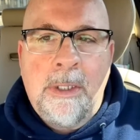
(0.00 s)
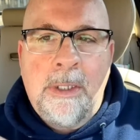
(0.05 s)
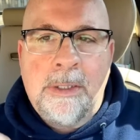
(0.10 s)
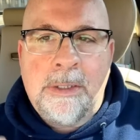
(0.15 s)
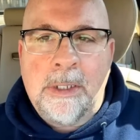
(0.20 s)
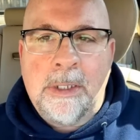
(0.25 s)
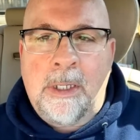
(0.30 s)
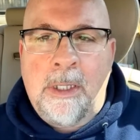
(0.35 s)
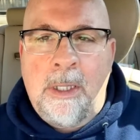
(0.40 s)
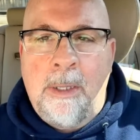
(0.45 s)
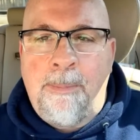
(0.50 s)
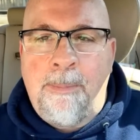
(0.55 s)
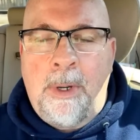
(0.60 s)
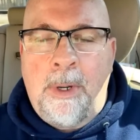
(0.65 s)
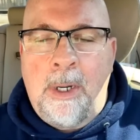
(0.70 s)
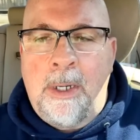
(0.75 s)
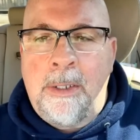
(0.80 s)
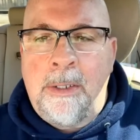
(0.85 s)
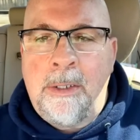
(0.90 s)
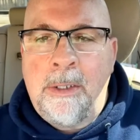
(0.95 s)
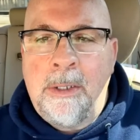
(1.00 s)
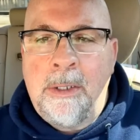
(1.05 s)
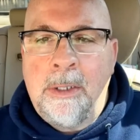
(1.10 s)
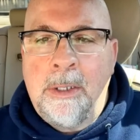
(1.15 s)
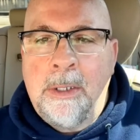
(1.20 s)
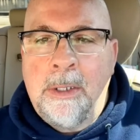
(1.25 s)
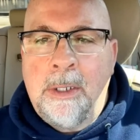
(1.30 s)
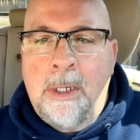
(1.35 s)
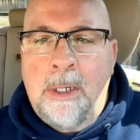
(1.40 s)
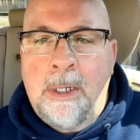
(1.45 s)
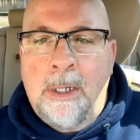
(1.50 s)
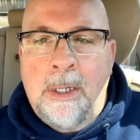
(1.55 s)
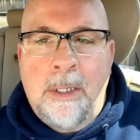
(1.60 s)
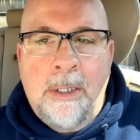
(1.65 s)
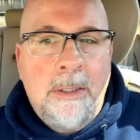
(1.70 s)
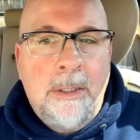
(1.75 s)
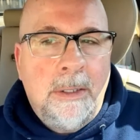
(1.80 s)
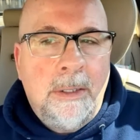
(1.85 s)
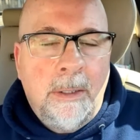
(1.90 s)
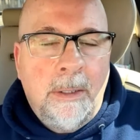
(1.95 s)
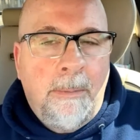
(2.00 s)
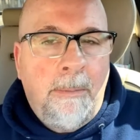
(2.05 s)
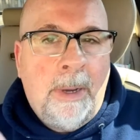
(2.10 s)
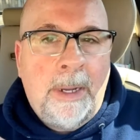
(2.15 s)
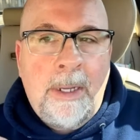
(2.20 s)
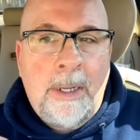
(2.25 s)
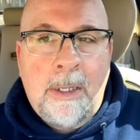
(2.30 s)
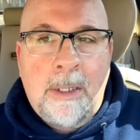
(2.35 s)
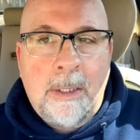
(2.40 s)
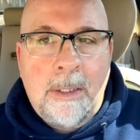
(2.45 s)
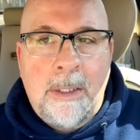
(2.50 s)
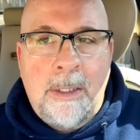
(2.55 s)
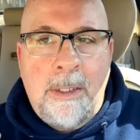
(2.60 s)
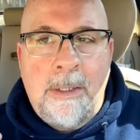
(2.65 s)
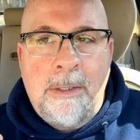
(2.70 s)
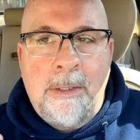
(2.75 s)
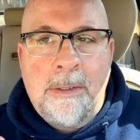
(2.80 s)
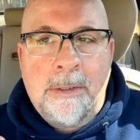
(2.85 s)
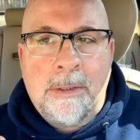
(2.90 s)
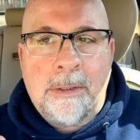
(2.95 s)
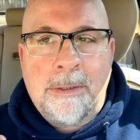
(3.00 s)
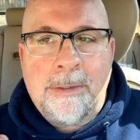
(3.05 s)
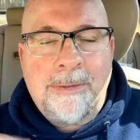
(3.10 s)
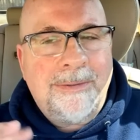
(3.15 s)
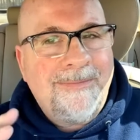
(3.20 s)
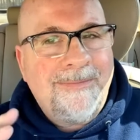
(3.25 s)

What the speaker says: it's a clip-on. The mic is